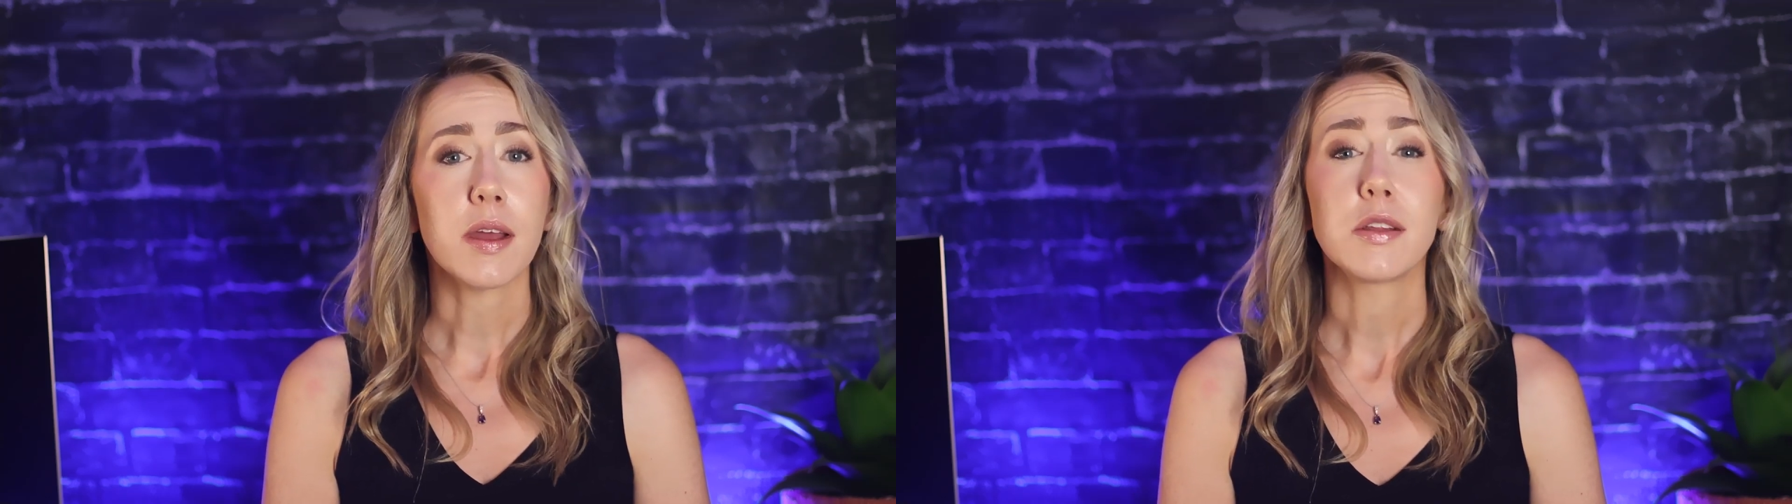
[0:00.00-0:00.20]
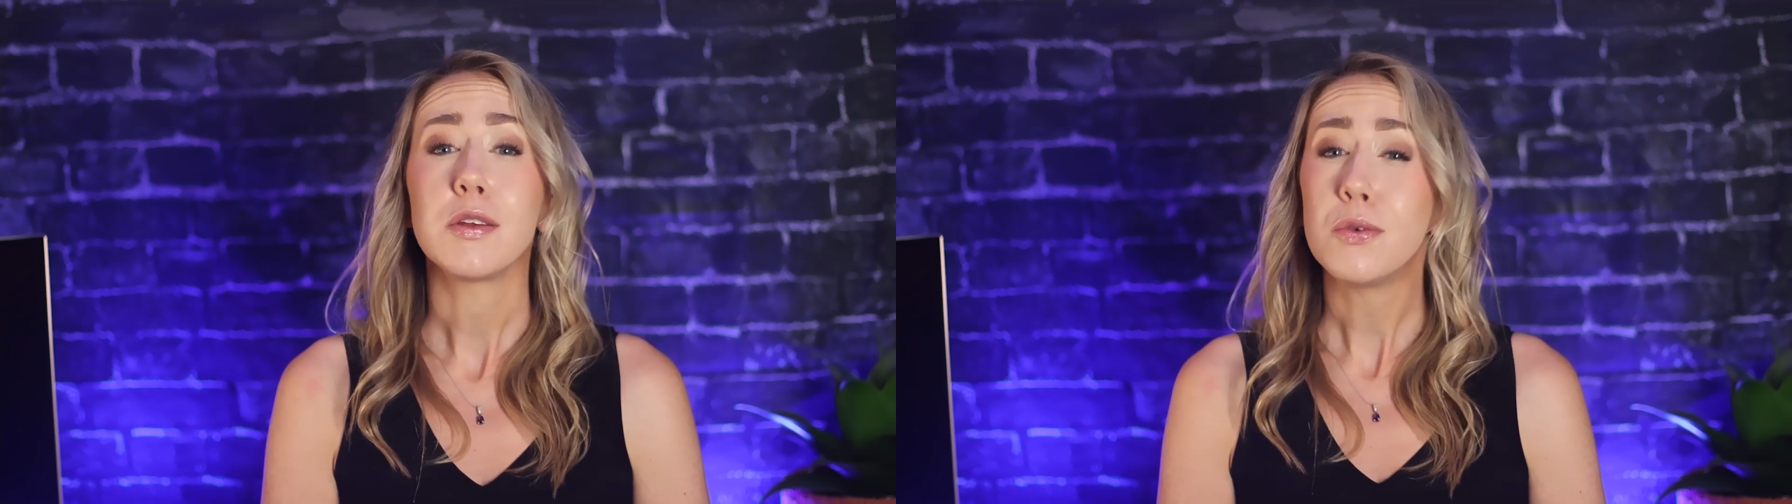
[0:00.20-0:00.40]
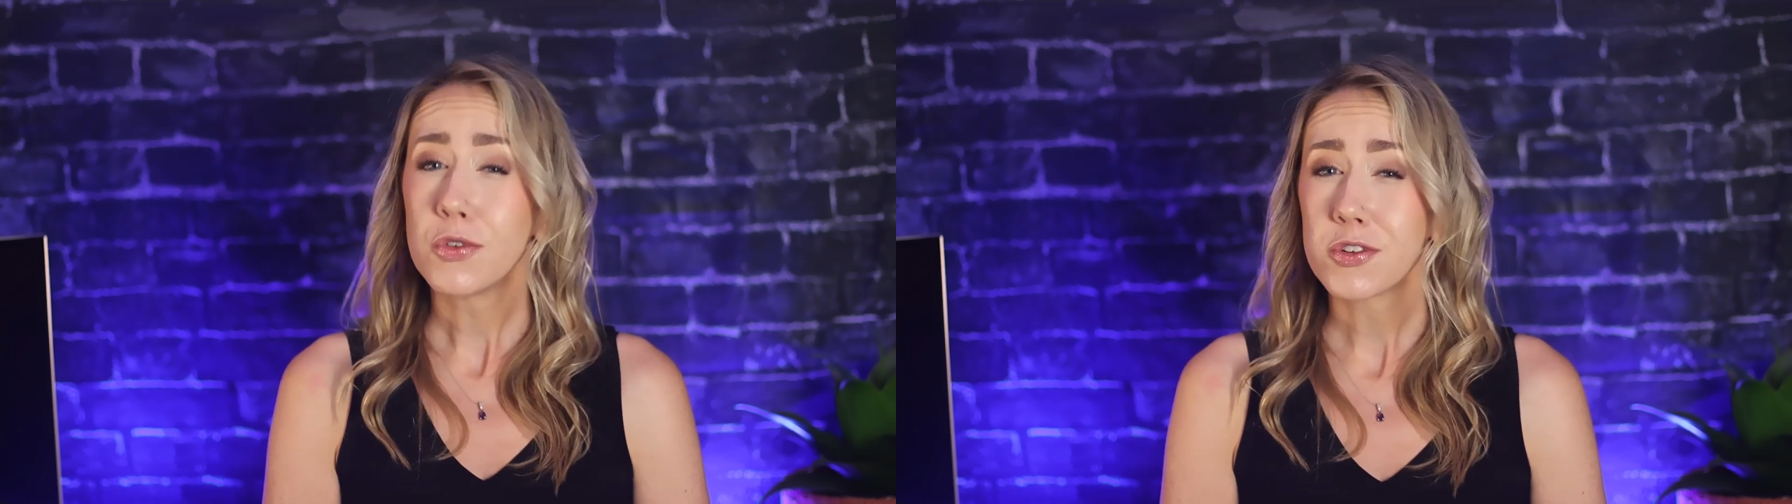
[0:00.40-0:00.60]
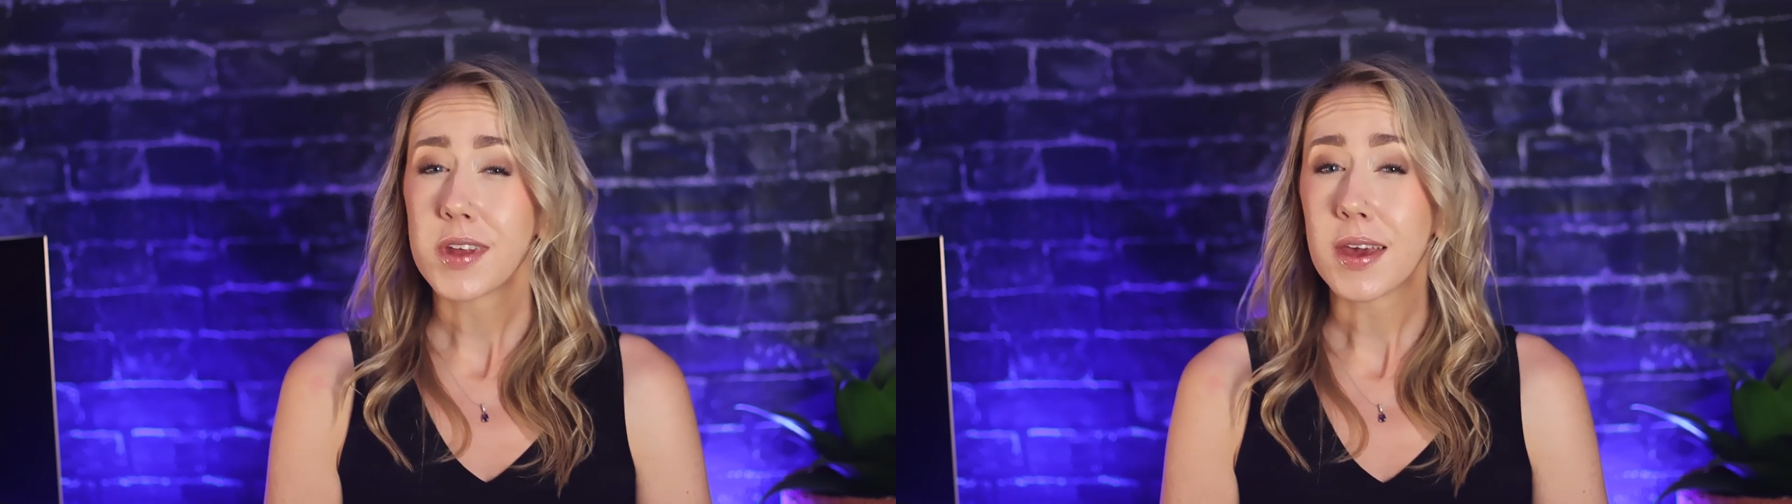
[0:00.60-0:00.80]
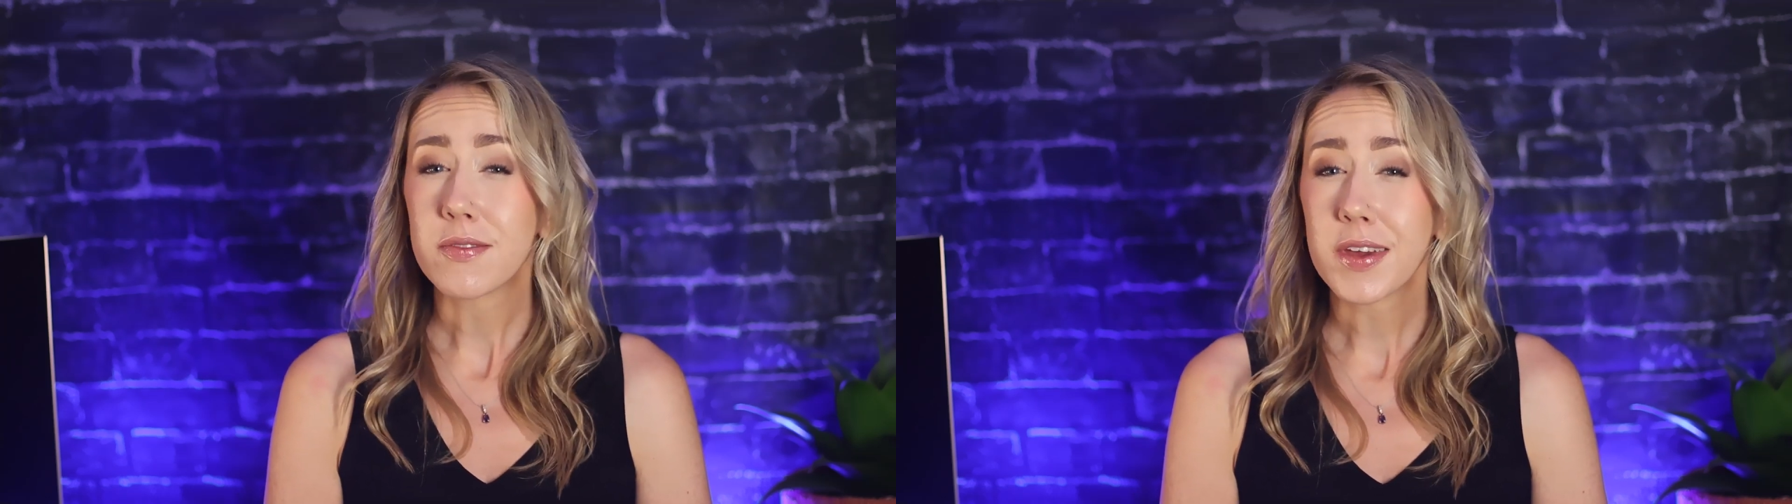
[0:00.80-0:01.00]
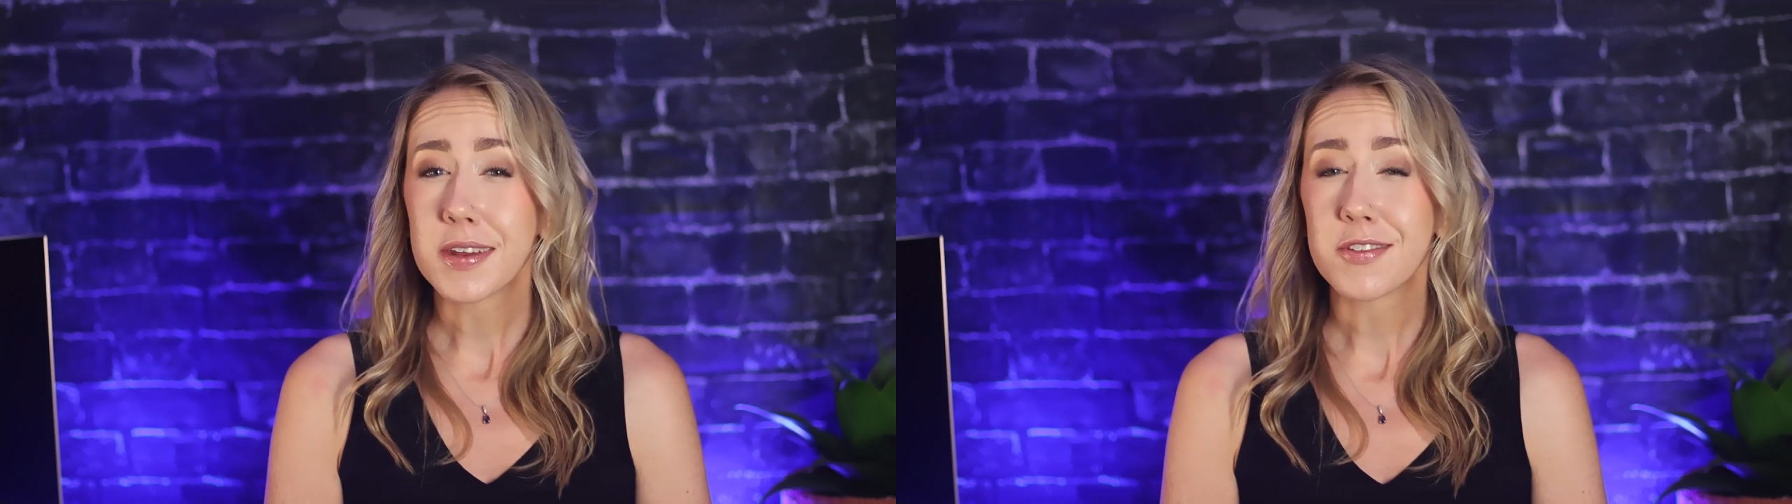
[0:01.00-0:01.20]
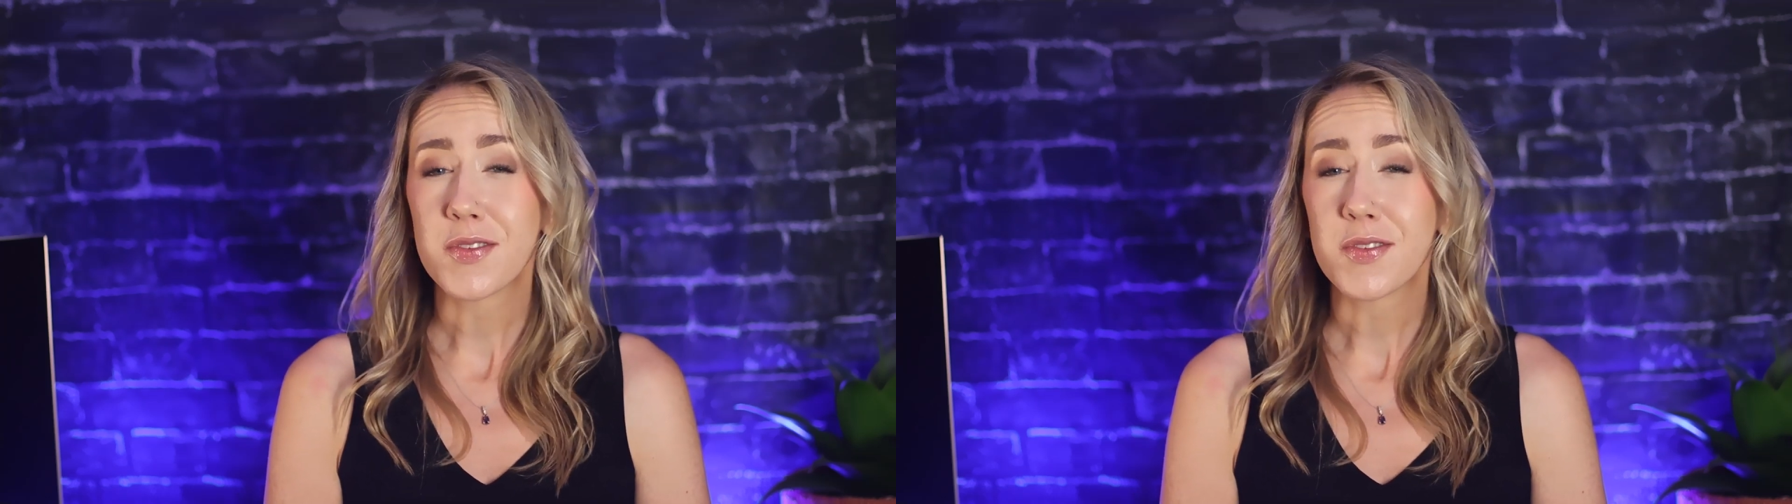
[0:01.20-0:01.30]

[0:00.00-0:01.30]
and you should take advantage